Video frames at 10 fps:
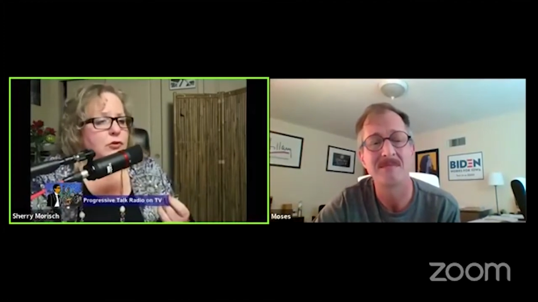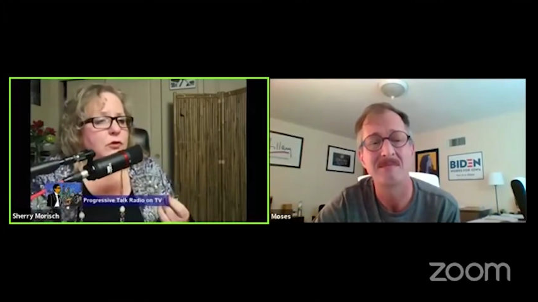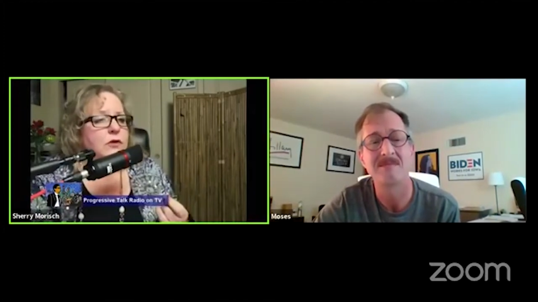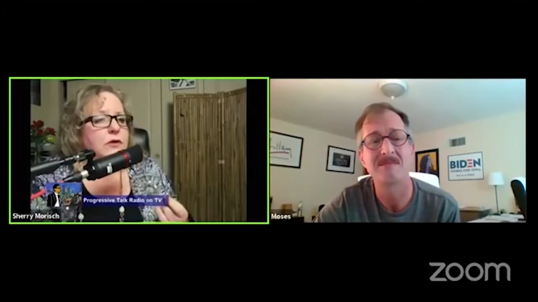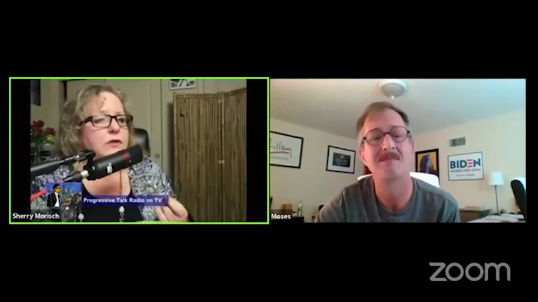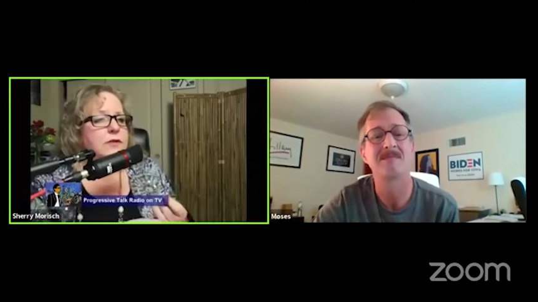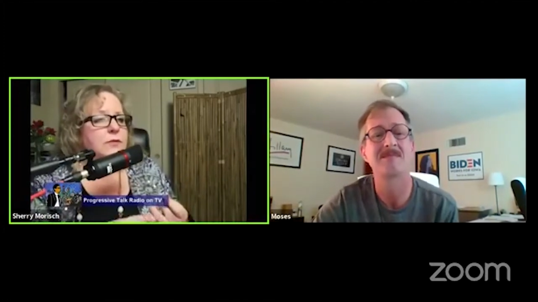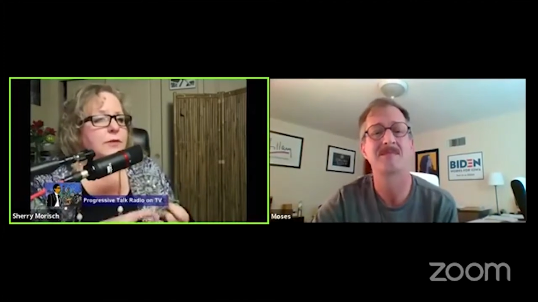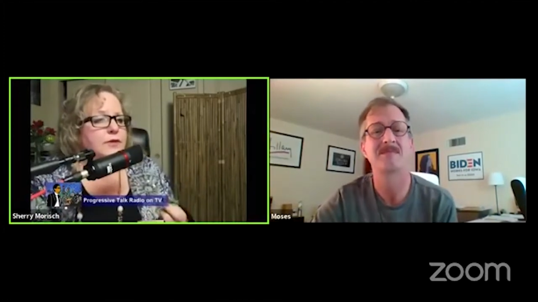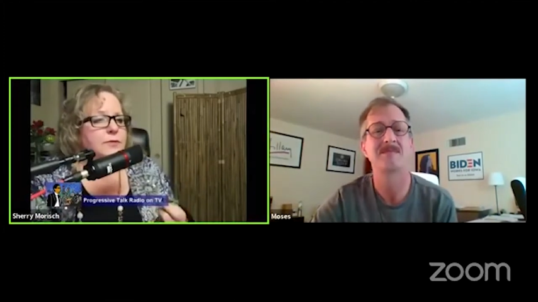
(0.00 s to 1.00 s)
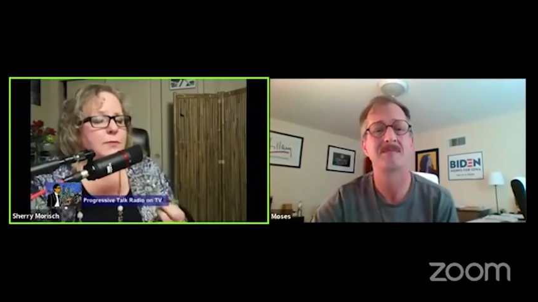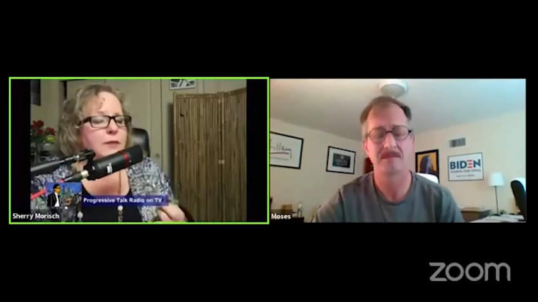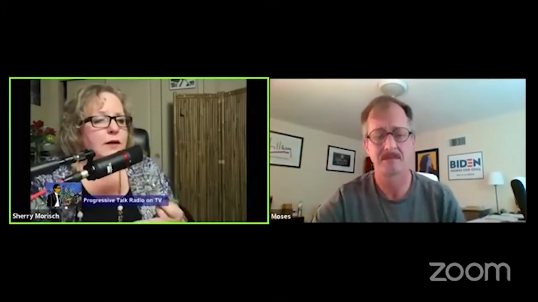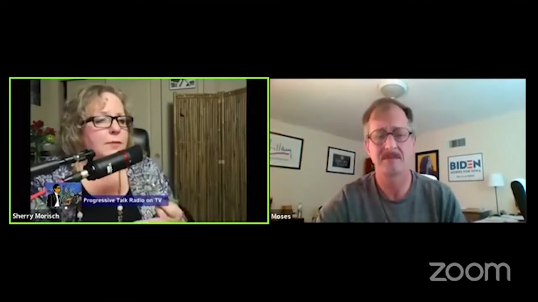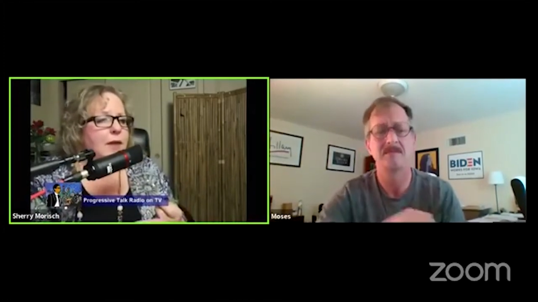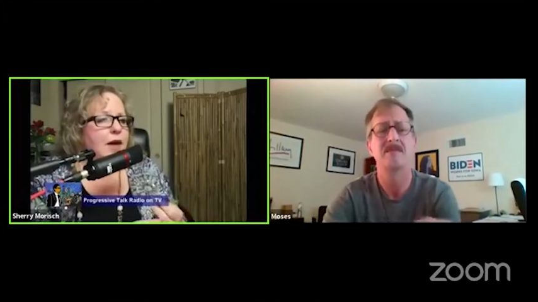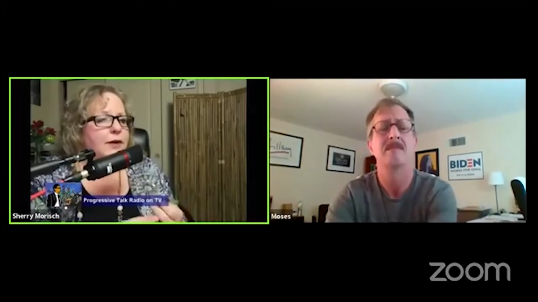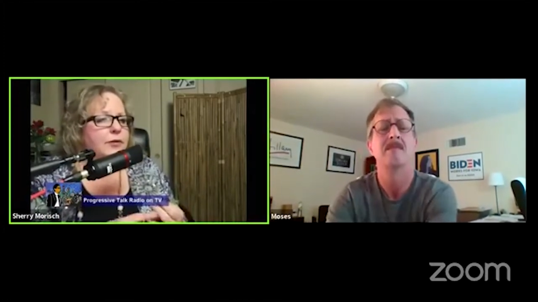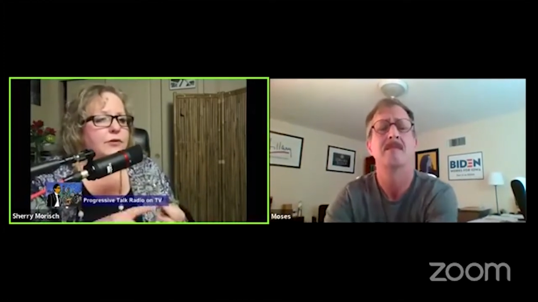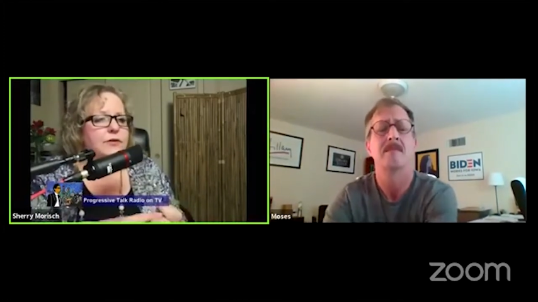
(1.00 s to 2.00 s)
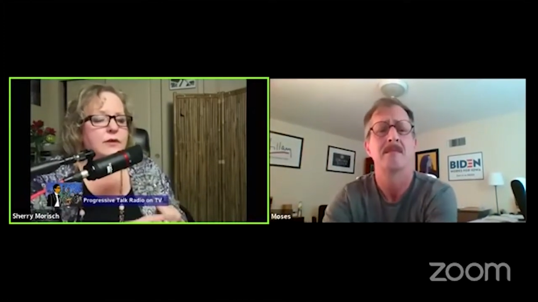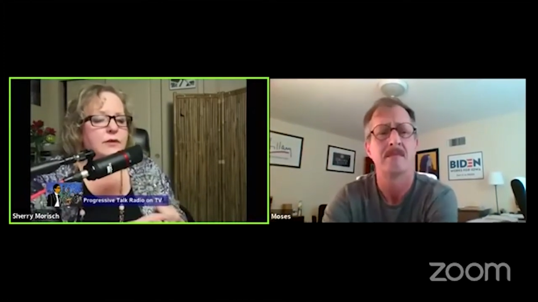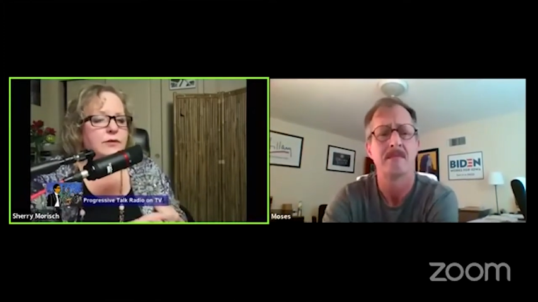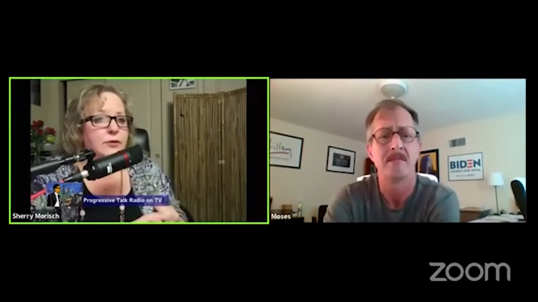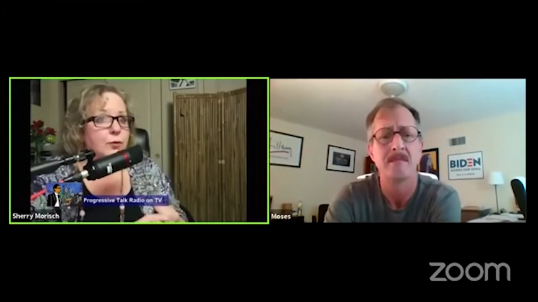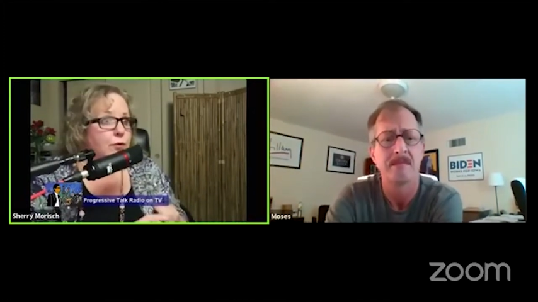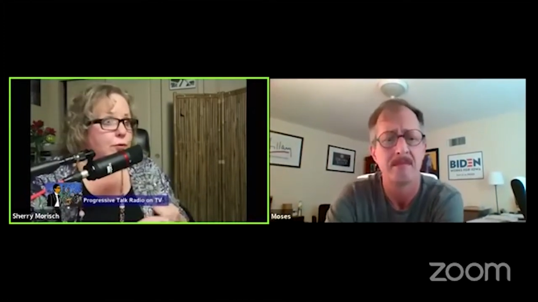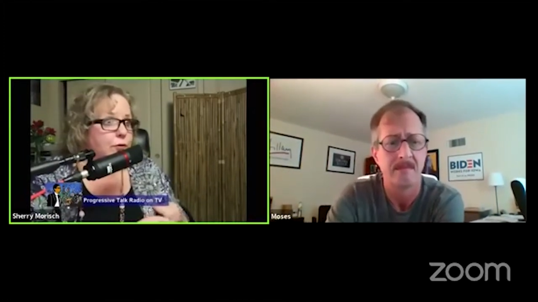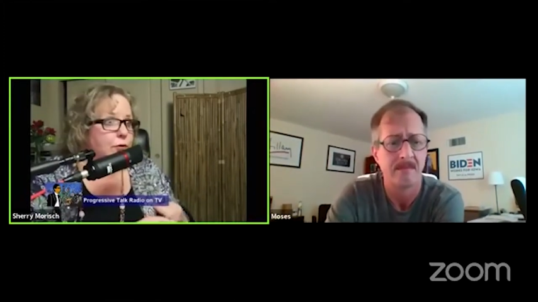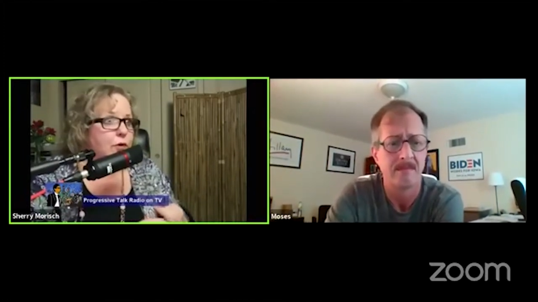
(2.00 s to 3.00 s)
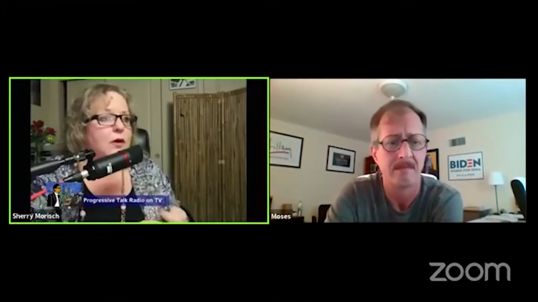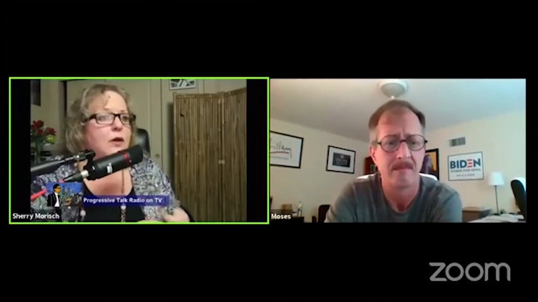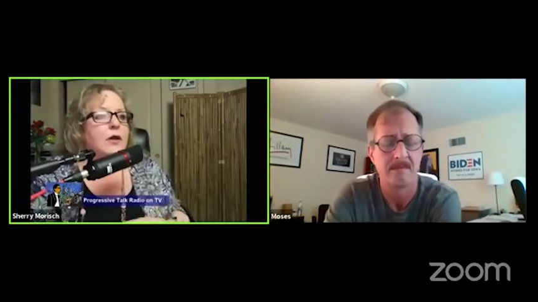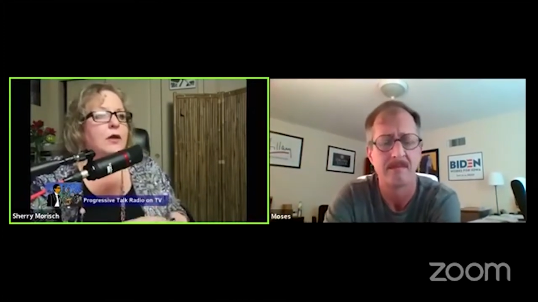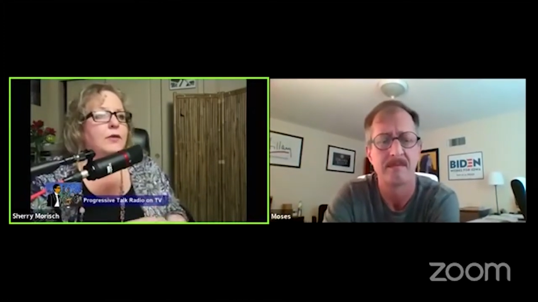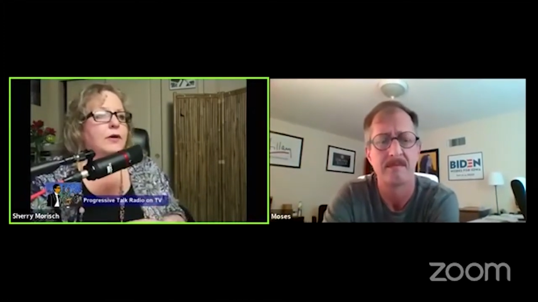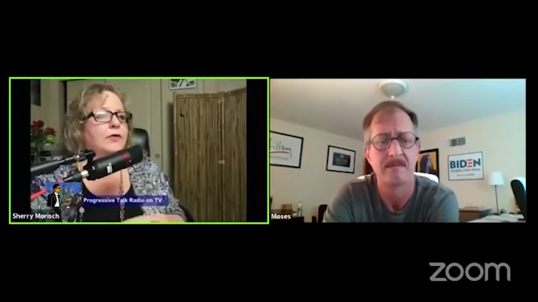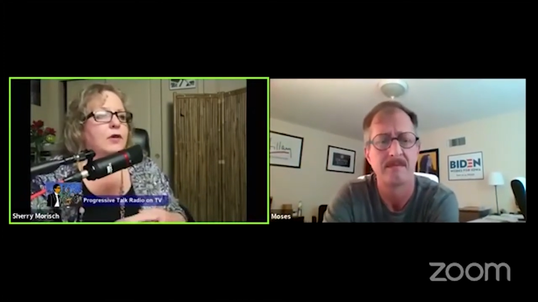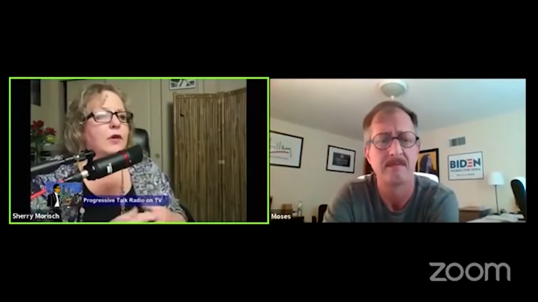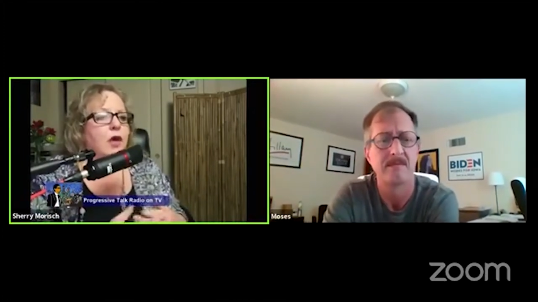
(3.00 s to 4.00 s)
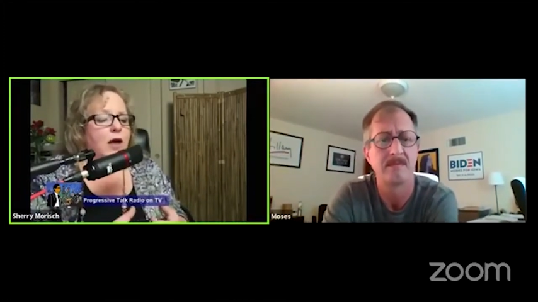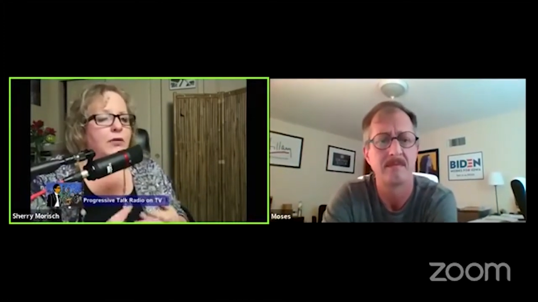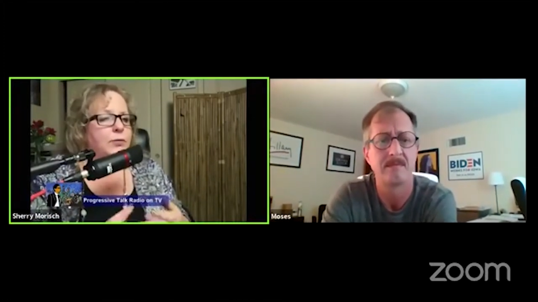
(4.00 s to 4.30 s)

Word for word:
Speaker 1: journalism, there's Media Matters, there's Google, there's a lot of